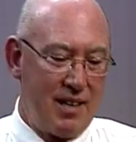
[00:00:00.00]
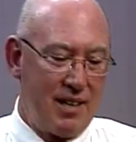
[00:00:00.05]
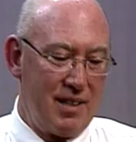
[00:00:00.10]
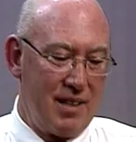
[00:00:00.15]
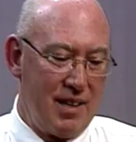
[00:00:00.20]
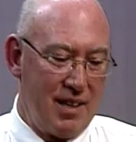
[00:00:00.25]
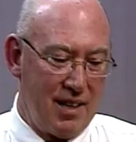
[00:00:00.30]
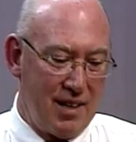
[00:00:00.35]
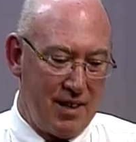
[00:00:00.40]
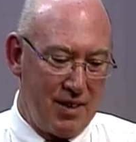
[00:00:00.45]

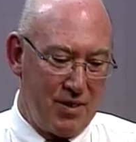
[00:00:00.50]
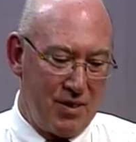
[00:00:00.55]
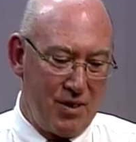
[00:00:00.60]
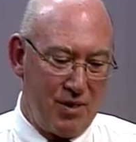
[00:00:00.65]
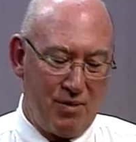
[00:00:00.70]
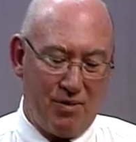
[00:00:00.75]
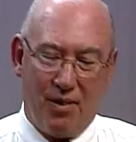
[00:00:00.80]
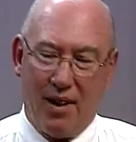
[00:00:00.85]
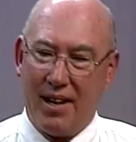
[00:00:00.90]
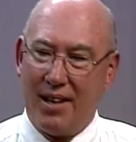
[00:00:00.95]
to
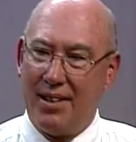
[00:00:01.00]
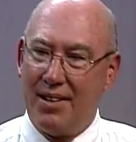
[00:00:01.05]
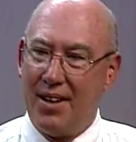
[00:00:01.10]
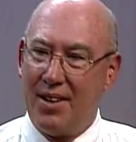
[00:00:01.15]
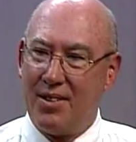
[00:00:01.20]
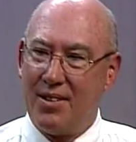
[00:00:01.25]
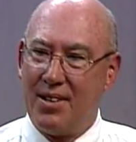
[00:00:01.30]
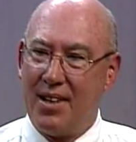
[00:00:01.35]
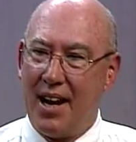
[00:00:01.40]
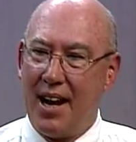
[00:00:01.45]
fight
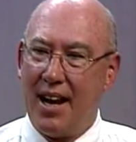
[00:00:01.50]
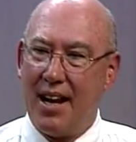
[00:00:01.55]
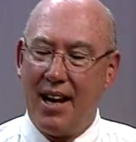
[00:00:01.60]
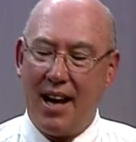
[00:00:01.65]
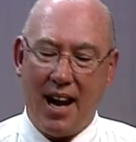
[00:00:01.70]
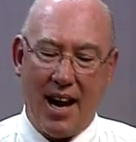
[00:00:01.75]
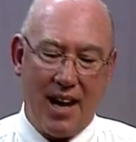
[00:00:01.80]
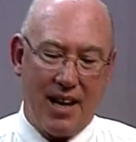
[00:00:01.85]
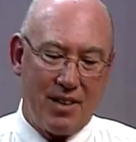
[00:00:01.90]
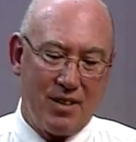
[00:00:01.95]
another day
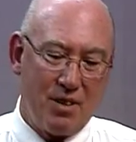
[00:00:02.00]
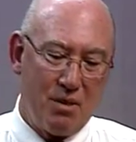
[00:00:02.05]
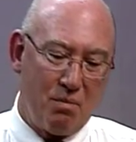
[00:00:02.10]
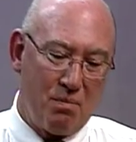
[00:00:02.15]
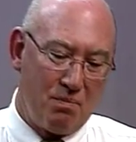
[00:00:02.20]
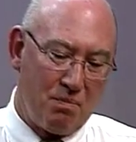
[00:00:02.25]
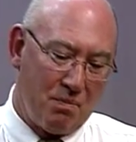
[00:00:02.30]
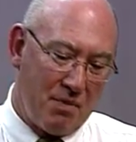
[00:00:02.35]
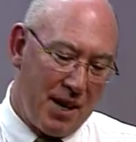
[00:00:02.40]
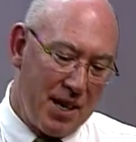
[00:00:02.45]
and to
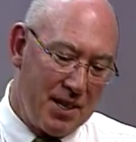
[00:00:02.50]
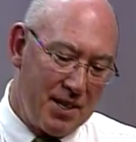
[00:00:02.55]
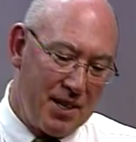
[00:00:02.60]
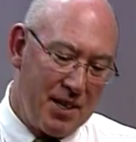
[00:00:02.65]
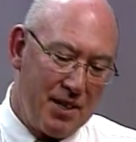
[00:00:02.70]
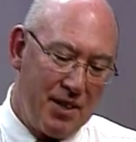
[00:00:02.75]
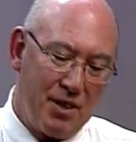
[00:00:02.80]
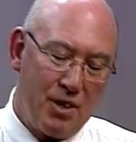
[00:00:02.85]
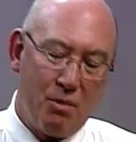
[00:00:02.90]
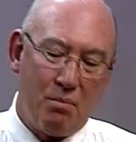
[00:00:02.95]

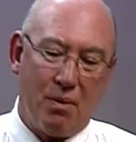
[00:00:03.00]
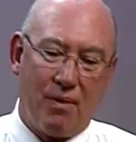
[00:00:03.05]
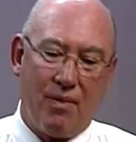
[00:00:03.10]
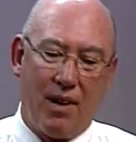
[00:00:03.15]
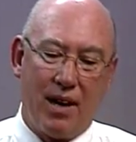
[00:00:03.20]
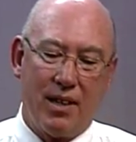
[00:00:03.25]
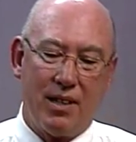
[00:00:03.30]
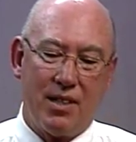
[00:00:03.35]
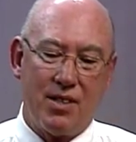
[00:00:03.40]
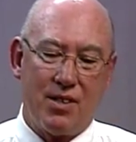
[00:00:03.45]
continue to
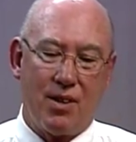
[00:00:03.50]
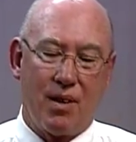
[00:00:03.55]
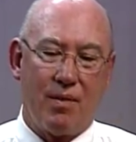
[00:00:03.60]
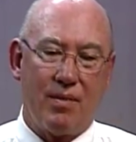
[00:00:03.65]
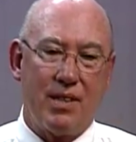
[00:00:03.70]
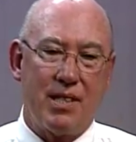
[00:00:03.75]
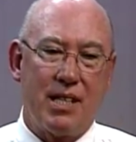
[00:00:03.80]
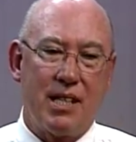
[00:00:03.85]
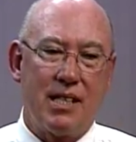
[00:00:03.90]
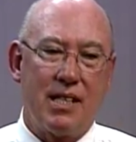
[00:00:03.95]
provide the
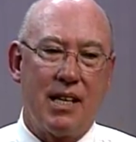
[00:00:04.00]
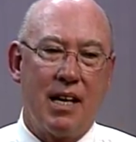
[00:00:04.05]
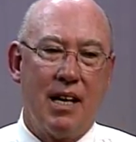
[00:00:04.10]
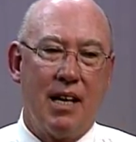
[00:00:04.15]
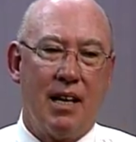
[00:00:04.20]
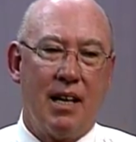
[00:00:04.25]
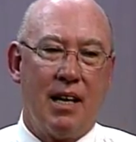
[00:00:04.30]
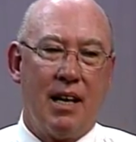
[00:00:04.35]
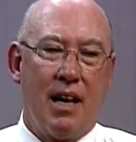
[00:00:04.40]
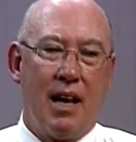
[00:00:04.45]
services.
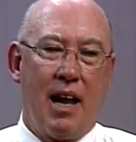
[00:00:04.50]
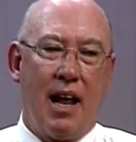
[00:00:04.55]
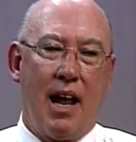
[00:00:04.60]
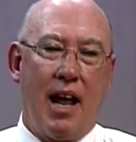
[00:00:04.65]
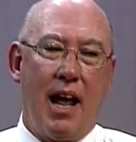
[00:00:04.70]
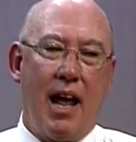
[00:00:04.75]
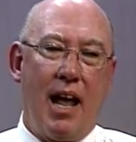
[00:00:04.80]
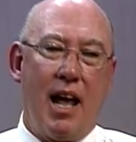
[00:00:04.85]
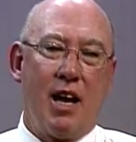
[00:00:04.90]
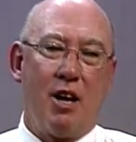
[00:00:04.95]

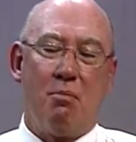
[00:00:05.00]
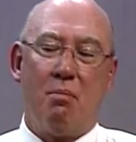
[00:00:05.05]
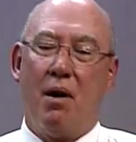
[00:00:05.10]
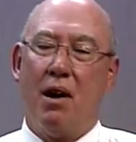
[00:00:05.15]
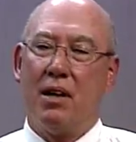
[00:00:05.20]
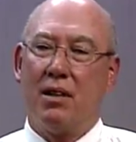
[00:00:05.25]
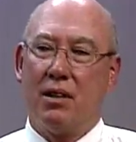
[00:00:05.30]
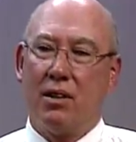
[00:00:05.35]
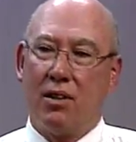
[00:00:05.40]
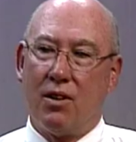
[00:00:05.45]
And
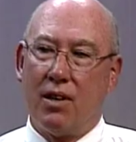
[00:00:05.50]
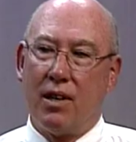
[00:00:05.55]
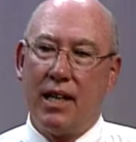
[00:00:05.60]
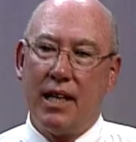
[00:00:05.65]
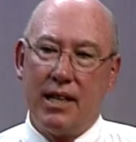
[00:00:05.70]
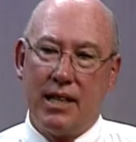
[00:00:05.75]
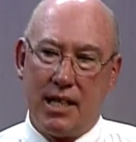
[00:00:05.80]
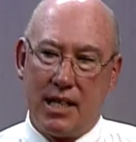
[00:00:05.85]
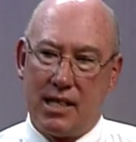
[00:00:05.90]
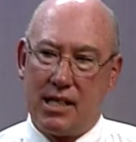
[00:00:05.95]
upon
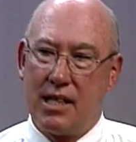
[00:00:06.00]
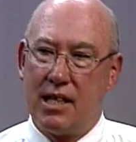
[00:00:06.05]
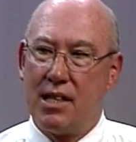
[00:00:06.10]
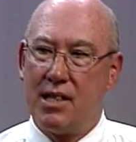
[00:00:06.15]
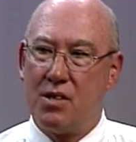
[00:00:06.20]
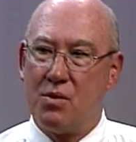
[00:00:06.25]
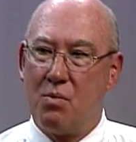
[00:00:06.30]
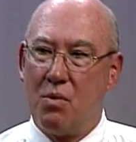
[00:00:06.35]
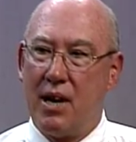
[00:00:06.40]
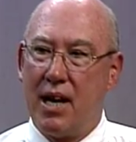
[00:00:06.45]
learning
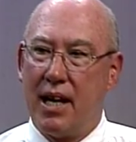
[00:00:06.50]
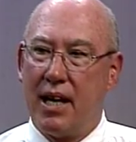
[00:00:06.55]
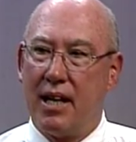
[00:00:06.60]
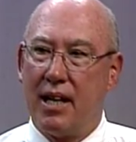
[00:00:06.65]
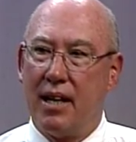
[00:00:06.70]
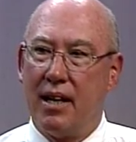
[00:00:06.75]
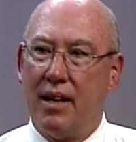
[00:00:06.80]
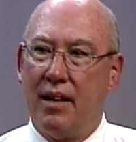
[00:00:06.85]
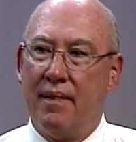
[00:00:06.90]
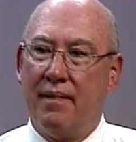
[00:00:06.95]
this week,
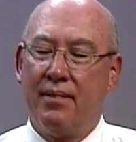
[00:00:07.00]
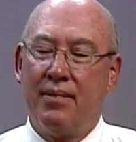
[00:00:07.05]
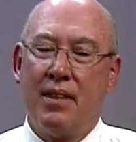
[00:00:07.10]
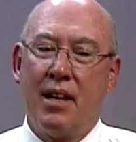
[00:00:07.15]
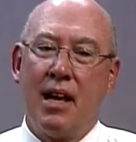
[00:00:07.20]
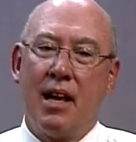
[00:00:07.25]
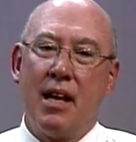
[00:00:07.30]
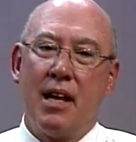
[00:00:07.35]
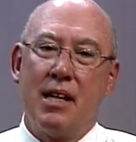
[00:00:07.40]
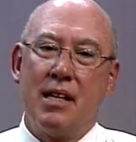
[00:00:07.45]

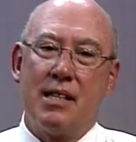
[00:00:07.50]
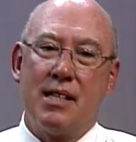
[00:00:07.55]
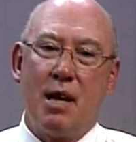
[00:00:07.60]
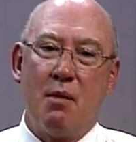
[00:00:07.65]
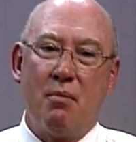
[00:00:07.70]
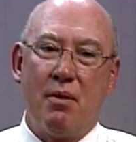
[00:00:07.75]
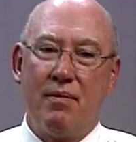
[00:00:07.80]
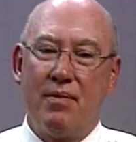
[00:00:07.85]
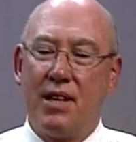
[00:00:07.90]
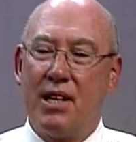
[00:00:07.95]

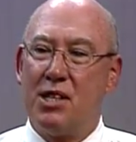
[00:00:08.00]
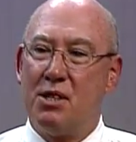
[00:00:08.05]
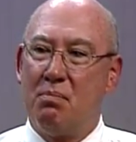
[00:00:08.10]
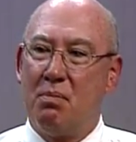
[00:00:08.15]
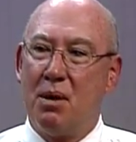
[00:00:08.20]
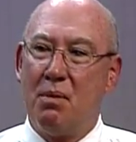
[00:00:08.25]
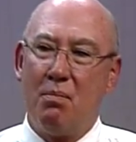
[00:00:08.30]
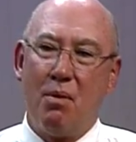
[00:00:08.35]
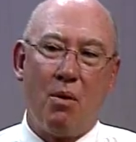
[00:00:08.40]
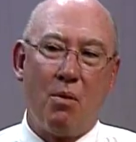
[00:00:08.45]
some of these
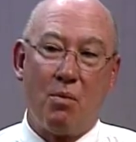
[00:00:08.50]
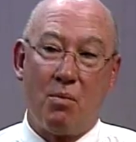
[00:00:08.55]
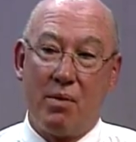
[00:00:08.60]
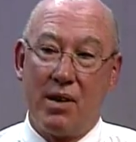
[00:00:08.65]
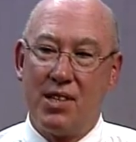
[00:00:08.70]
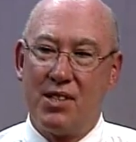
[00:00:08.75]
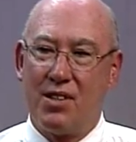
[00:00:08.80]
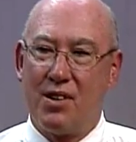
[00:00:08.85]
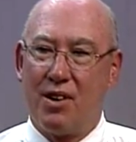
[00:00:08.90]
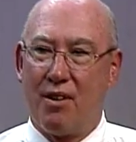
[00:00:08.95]
people
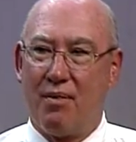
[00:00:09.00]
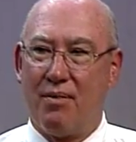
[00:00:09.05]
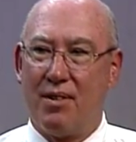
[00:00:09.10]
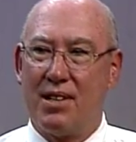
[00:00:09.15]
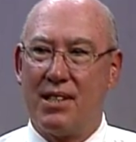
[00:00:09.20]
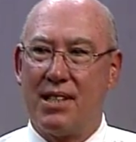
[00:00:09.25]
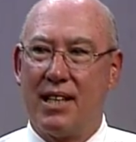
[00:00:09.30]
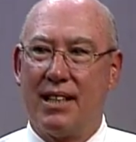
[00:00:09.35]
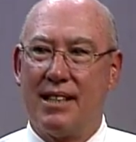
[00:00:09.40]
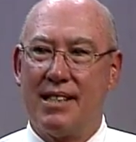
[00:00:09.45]

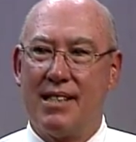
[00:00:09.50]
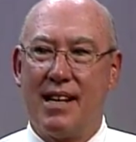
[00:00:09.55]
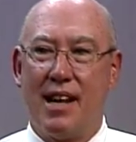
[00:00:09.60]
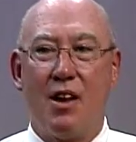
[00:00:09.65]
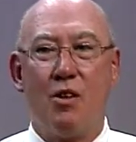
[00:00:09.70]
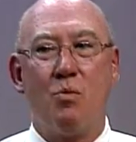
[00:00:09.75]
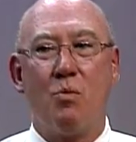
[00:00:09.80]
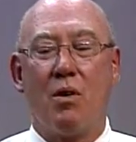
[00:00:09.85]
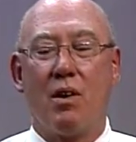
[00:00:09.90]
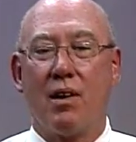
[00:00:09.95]
resurfaced and
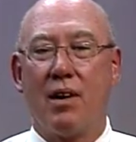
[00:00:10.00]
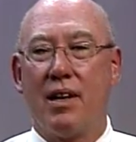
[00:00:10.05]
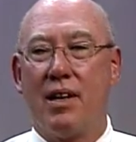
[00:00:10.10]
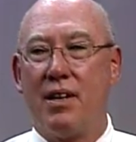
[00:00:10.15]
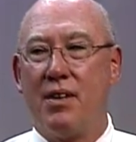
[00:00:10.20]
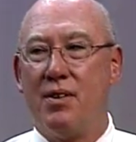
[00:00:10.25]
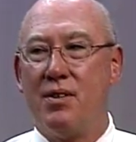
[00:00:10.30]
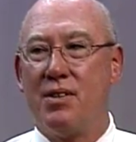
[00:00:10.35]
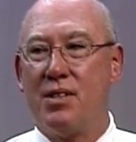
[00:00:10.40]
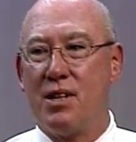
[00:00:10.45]
said, we're going to
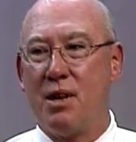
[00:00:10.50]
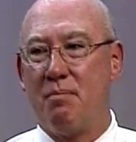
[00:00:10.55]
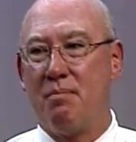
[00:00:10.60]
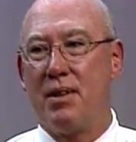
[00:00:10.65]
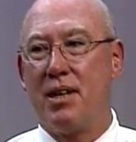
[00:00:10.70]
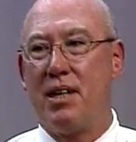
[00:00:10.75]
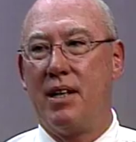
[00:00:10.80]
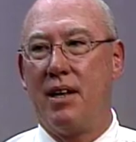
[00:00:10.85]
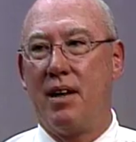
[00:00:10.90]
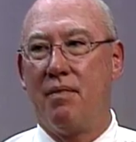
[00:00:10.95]
do
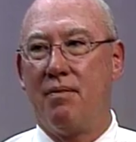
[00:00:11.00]
something different.